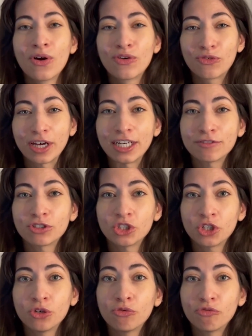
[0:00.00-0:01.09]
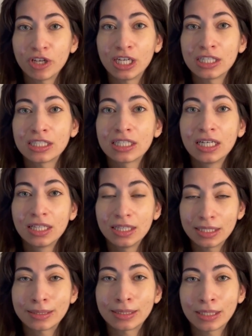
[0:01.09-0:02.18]
right after you finish
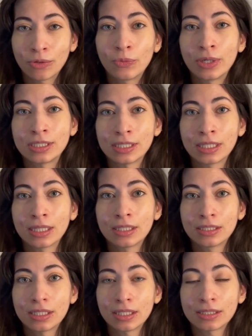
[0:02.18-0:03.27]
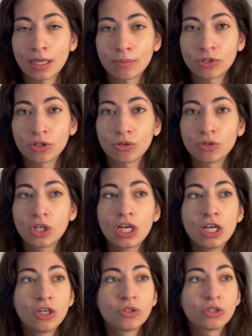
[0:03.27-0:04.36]
listening and watching to this episode.
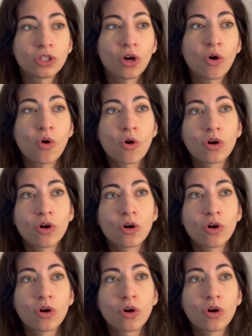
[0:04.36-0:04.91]
So